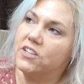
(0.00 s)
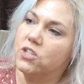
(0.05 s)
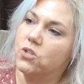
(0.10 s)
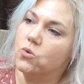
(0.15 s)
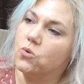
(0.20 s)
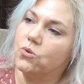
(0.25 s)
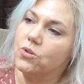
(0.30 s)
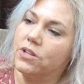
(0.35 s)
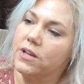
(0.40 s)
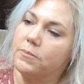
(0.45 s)
a
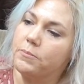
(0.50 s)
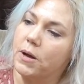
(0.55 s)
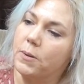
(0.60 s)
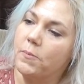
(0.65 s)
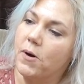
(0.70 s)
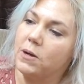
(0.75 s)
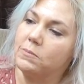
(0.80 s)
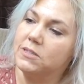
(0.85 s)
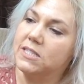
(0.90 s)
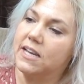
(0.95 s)
tool at my
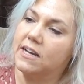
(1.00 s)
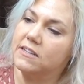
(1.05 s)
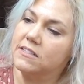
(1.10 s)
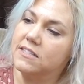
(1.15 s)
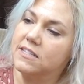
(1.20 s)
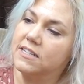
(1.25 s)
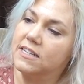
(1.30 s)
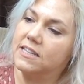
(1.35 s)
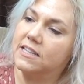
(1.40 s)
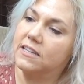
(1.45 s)
mom's
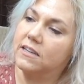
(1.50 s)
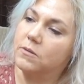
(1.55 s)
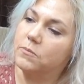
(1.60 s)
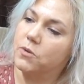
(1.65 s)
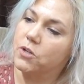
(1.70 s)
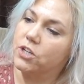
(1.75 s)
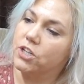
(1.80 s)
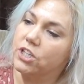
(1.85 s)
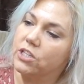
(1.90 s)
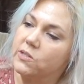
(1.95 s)
house and I think I'm
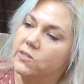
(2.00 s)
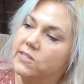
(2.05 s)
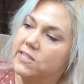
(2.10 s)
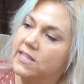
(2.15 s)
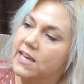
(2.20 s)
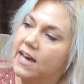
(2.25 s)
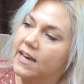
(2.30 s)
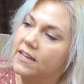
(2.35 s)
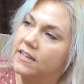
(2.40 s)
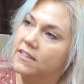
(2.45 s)
going to use
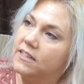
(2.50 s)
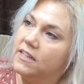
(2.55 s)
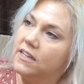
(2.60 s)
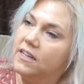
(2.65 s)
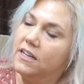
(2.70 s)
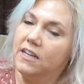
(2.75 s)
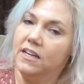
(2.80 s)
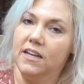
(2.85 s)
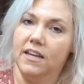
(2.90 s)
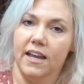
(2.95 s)
that.
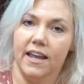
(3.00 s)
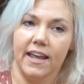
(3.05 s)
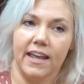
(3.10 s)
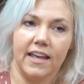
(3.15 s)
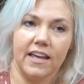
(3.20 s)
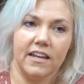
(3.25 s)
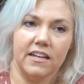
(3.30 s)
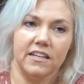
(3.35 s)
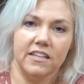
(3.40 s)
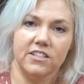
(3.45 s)

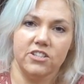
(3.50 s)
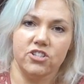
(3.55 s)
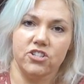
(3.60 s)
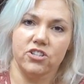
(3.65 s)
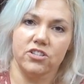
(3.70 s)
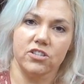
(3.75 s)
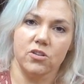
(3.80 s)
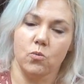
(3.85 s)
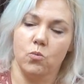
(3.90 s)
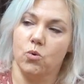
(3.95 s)
And it's
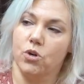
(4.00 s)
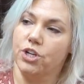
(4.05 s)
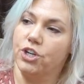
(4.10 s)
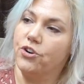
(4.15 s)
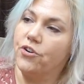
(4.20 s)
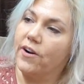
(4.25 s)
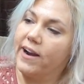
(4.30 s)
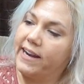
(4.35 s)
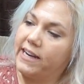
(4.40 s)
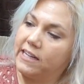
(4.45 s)
just a
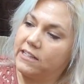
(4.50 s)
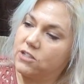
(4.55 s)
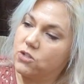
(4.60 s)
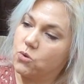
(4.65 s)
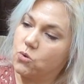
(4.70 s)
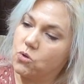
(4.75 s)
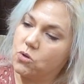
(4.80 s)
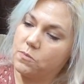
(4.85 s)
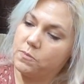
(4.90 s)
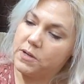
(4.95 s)
wood graining
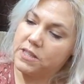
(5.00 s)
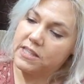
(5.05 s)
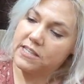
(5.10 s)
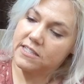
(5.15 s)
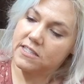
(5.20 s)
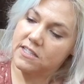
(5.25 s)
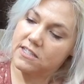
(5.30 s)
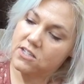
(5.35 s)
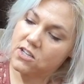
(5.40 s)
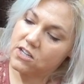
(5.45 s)
tool, but
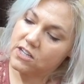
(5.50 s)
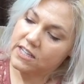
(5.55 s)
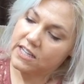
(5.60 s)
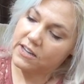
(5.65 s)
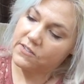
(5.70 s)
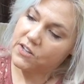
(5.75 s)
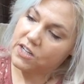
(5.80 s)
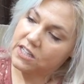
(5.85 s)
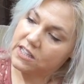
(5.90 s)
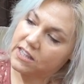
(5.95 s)
this is going to
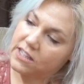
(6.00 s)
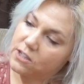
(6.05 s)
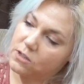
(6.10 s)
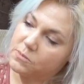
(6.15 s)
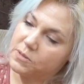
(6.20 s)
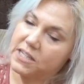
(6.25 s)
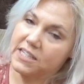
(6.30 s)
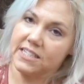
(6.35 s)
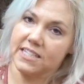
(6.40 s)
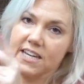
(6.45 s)
give it a little
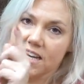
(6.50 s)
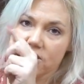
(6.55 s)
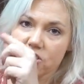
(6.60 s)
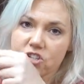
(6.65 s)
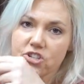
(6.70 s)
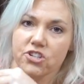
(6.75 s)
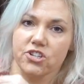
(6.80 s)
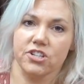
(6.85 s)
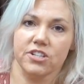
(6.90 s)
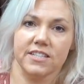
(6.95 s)
bit of
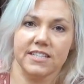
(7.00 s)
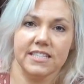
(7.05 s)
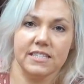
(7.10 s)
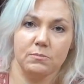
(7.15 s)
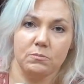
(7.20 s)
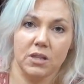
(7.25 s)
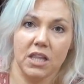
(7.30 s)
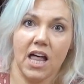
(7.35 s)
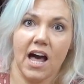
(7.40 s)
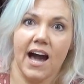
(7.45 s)
texture and
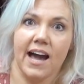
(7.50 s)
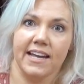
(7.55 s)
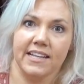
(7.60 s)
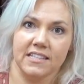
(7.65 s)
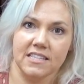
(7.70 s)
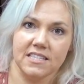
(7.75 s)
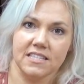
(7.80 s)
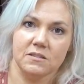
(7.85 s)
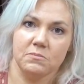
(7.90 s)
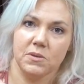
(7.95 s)
some
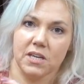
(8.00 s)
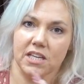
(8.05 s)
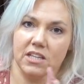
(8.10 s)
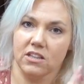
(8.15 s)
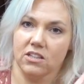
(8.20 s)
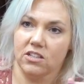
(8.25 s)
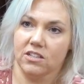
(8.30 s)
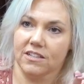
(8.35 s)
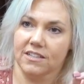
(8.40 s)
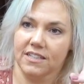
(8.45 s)
lines to make
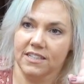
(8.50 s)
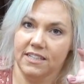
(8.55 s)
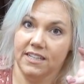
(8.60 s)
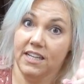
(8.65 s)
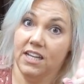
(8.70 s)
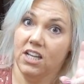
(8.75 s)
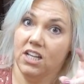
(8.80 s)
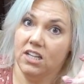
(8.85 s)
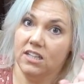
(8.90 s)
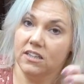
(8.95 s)
it look
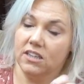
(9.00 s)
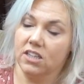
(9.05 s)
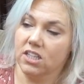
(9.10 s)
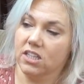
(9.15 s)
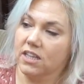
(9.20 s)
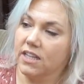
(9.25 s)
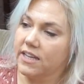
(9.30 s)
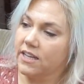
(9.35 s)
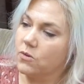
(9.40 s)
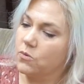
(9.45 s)

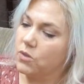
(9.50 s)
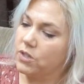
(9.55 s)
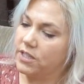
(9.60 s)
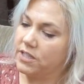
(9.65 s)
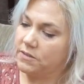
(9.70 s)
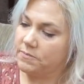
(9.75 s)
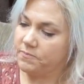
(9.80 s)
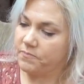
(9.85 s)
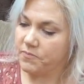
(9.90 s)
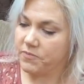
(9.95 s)
like
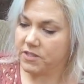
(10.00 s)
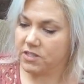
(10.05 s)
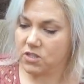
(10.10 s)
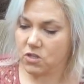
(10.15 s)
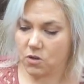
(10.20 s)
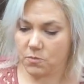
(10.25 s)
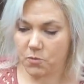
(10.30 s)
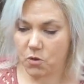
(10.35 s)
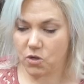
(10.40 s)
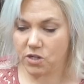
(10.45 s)
wood.
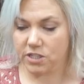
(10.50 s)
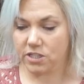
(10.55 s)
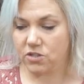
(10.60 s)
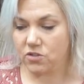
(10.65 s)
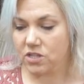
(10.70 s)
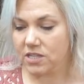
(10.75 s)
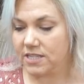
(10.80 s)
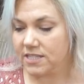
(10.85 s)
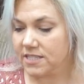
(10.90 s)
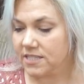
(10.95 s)
So I'm going to do
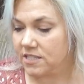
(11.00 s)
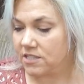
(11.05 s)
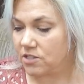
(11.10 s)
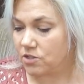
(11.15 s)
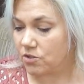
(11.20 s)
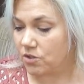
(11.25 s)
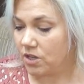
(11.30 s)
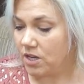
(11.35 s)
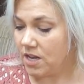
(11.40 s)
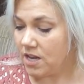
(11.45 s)
this
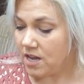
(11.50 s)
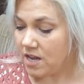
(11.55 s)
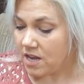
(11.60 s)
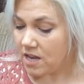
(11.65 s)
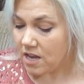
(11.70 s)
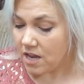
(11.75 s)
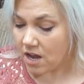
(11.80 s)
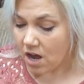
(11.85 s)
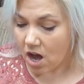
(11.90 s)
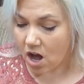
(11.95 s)
to
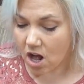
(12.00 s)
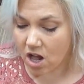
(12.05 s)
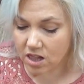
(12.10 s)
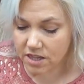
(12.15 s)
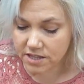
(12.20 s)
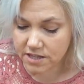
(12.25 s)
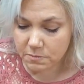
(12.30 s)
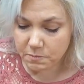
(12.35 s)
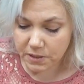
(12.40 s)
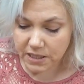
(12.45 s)
all
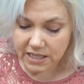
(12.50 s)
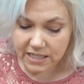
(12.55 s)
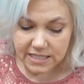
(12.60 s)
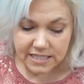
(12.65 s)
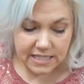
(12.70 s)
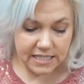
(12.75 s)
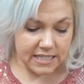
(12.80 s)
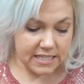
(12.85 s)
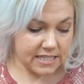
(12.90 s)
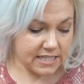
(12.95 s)
of the
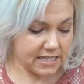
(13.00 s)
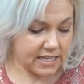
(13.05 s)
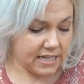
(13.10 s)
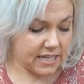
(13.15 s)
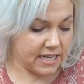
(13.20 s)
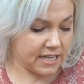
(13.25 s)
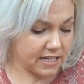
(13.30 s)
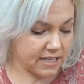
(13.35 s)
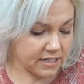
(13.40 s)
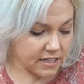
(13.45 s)
pieces and
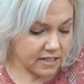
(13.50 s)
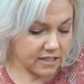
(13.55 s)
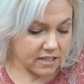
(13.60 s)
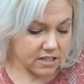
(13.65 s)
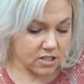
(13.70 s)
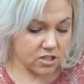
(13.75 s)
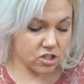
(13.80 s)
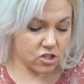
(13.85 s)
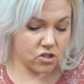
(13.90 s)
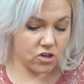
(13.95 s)
then
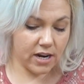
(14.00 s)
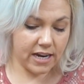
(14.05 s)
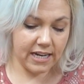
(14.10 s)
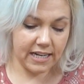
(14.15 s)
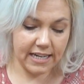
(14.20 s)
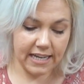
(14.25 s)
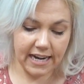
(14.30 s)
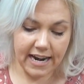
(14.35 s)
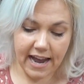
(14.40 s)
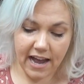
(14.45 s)

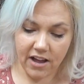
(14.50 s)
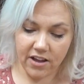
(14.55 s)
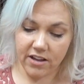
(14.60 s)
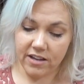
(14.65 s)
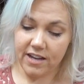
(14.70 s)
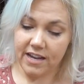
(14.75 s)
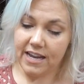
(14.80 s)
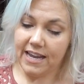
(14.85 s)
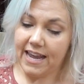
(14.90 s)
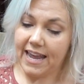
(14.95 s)
straighten it out,
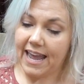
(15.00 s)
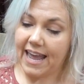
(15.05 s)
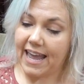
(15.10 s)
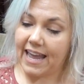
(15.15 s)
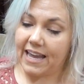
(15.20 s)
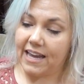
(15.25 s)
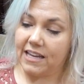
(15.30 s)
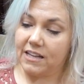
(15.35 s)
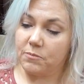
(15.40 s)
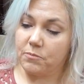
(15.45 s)

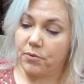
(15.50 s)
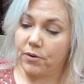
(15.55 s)
and